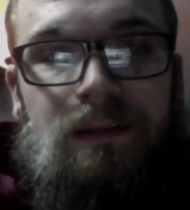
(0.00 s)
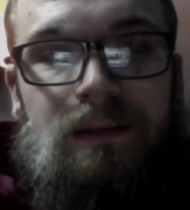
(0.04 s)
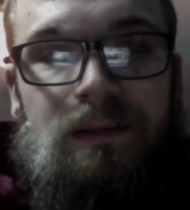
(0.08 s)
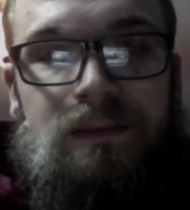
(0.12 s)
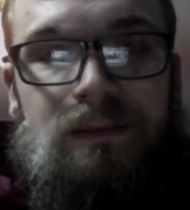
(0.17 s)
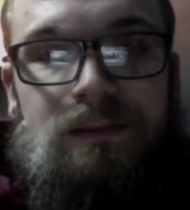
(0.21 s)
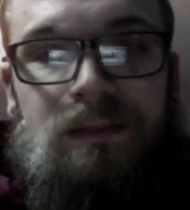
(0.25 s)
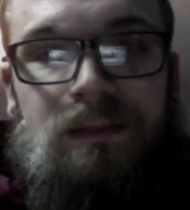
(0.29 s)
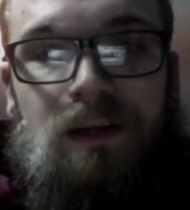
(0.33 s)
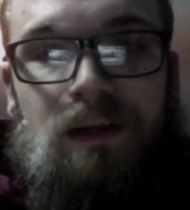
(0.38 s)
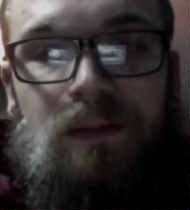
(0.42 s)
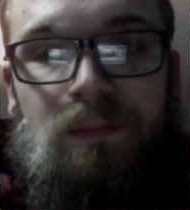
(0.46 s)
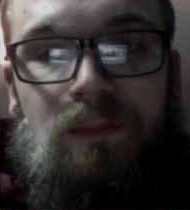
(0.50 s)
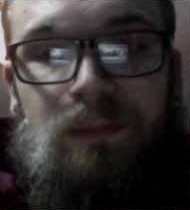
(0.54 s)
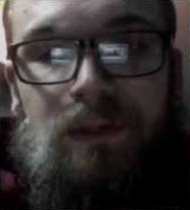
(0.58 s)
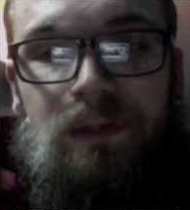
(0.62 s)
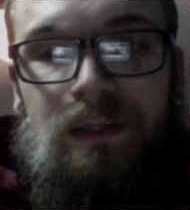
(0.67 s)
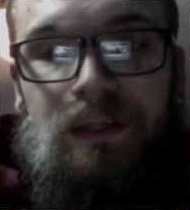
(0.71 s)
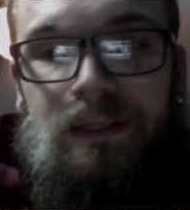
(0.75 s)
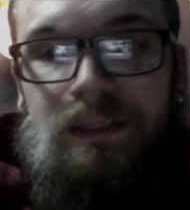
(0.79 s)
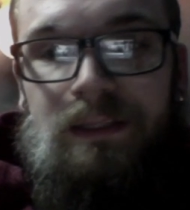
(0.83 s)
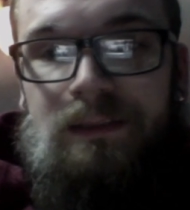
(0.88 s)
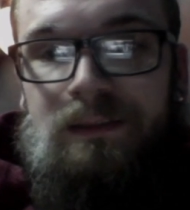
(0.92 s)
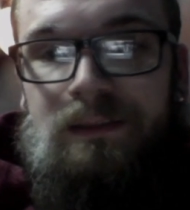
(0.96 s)
start
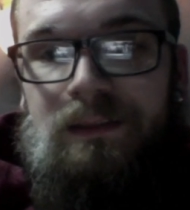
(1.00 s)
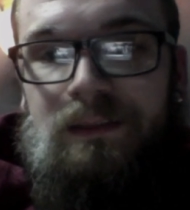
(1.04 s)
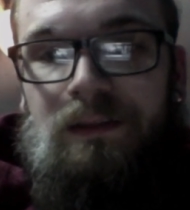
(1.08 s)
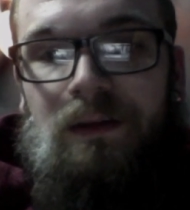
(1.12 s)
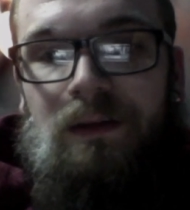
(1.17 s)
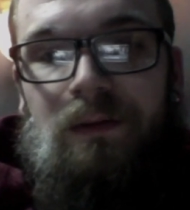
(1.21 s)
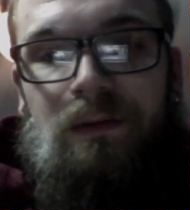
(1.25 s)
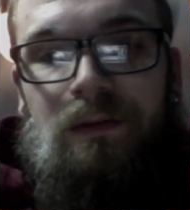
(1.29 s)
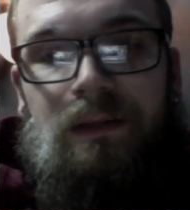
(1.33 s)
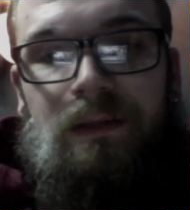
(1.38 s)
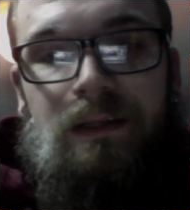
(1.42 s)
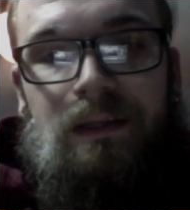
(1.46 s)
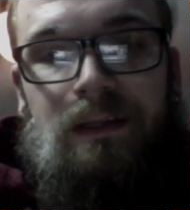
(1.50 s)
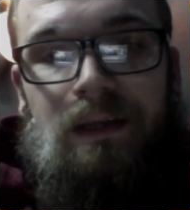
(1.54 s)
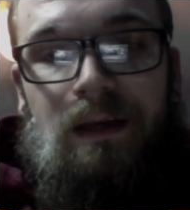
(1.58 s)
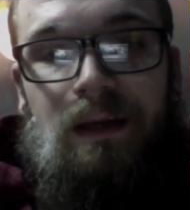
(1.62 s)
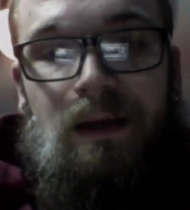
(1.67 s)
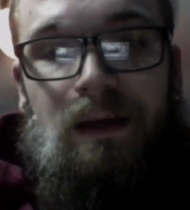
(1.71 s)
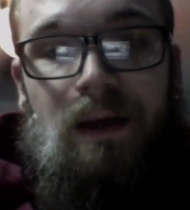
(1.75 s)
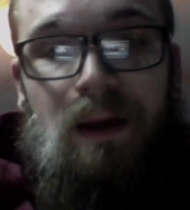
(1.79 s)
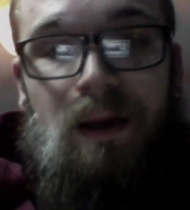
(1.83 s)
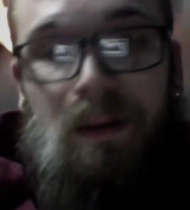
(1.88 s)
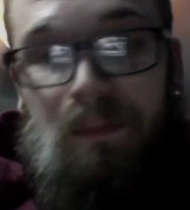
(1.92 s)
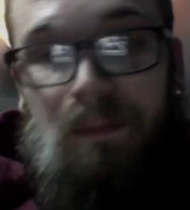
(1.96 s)
breathing slowly,
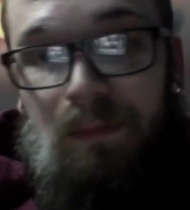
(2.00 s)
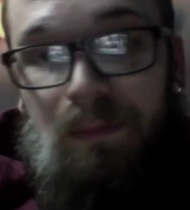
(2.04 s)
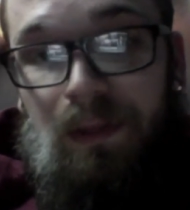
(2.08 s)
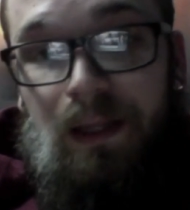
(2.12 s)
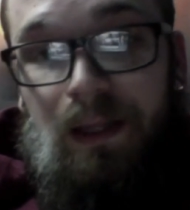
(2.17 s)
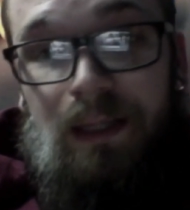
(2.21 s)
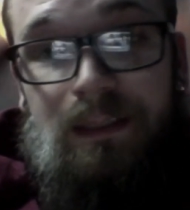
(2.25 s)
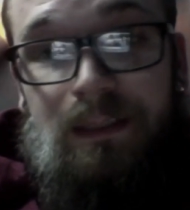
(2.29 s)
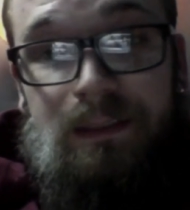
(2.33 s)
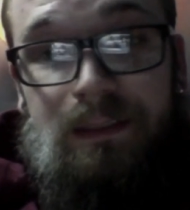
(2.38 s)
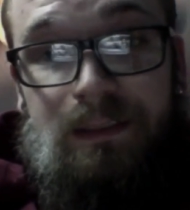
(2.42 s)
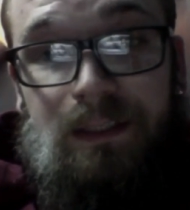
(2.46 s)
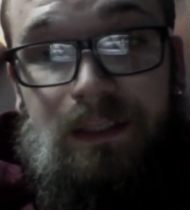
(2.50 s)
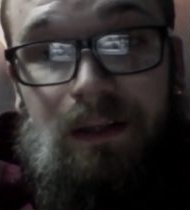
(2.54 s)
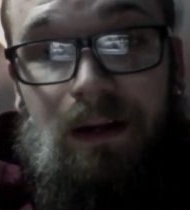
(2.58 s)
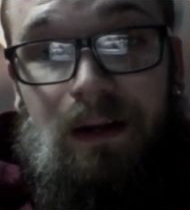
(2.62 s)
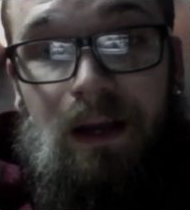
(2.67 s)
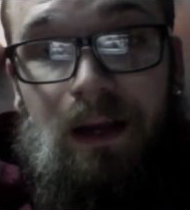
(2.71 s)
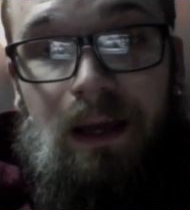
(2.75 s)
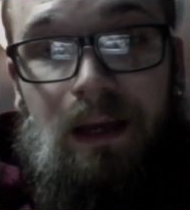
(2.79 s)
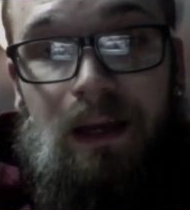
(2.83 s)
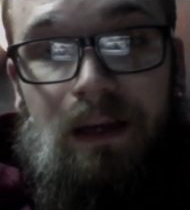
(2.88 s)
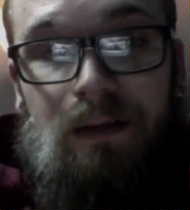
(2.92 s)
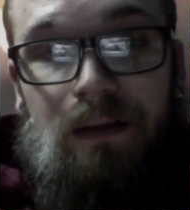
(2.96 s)
place your
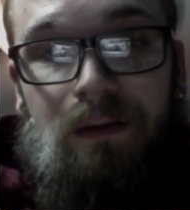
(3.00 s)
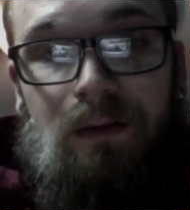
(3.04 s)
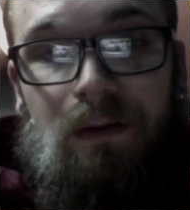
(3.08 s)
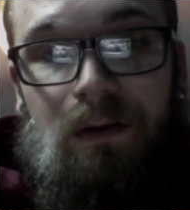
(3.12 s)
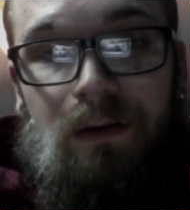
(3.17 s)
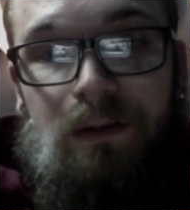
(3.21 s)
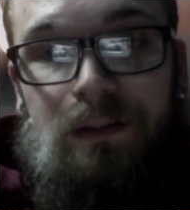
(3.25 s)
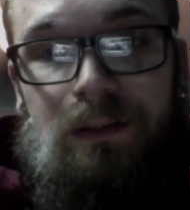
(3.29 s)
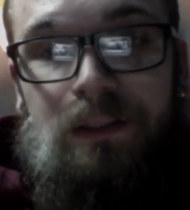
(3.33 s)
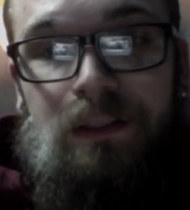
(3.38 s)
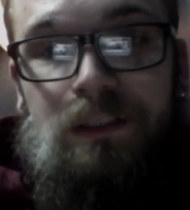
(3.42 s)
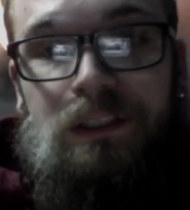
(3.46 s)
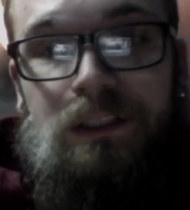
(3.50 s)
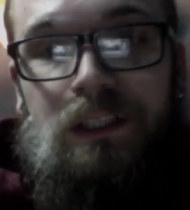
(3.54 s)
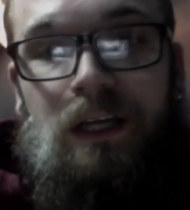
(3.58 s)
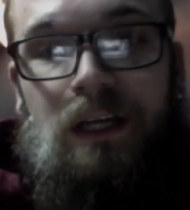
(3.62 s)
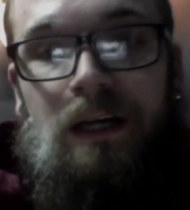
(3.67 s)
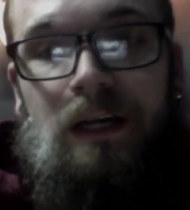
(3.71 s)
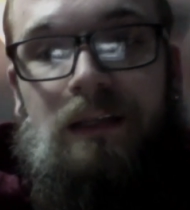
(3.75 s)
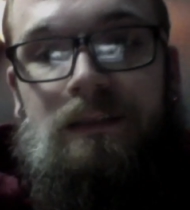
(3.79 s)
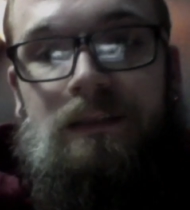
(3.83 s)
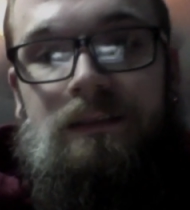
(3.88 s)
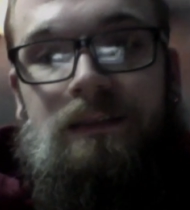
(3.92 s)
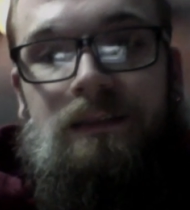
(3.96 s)
hand on your
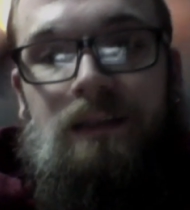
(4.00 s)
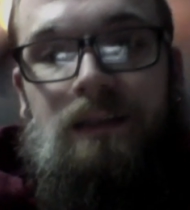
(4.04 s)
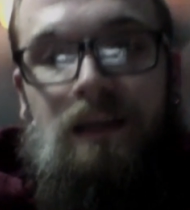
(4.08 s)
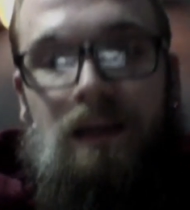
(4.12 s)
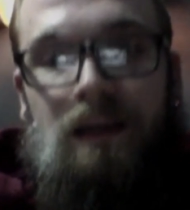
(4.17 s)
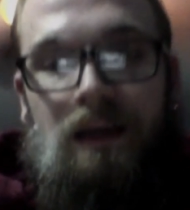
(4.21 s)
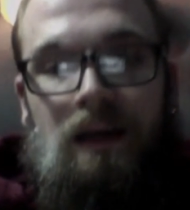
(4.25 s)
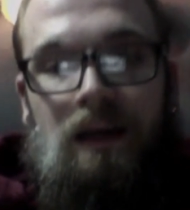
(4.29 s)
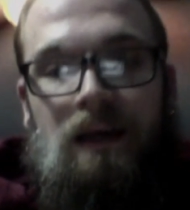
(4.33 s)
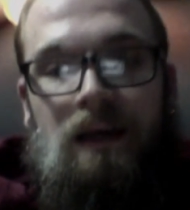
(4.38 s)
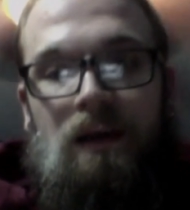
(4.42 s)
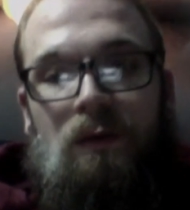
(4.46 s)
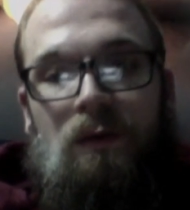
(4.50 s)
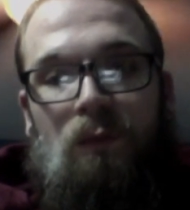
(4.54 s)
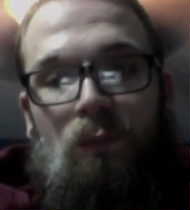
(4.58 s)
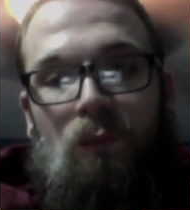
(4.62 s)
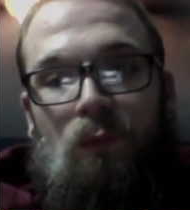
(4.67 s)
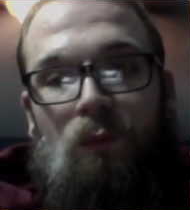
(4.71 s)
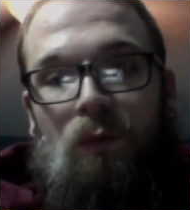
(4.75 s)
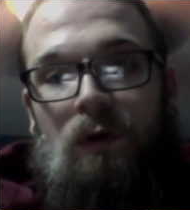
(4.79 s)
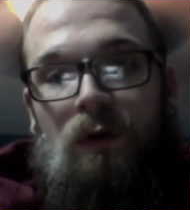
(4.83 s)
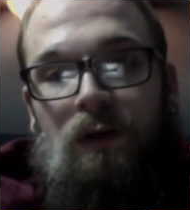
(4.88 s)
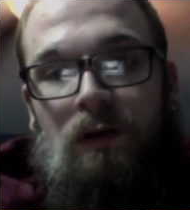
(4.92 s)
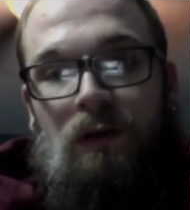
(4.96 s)
chest and
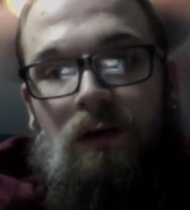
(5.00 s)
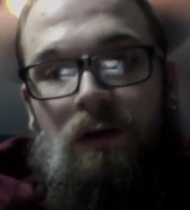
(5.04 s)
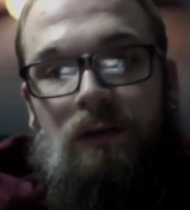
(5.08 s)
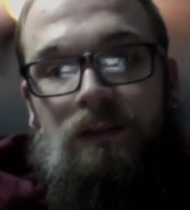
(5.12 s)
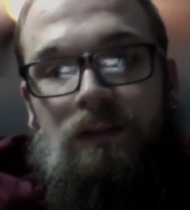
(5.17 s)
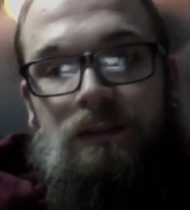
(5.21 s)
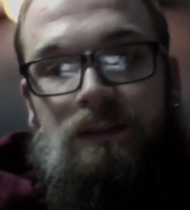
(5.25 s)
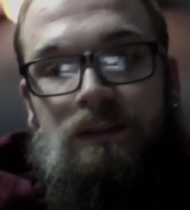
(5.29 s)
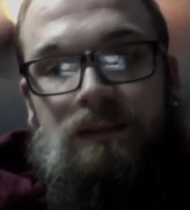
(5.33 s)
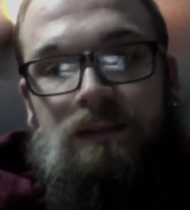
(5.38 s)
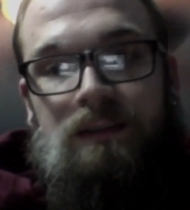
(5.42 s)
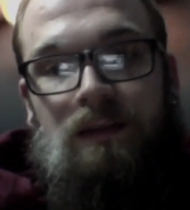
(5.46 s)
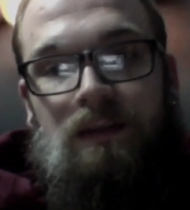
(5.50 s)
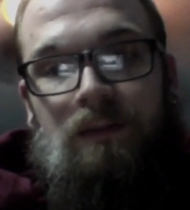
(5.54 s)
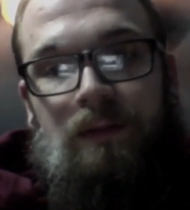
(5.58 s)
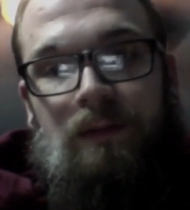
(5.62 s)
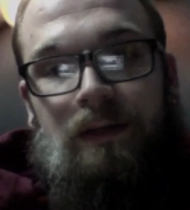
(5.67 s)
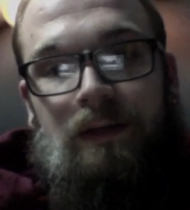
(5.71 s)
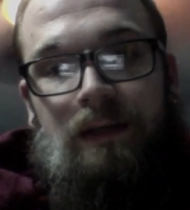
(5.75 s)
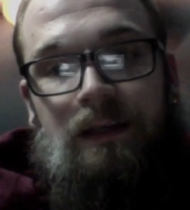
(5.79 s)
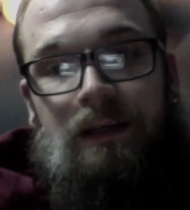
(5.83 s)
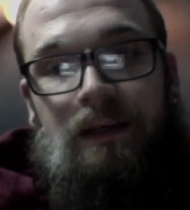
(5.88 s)
one on your stomach,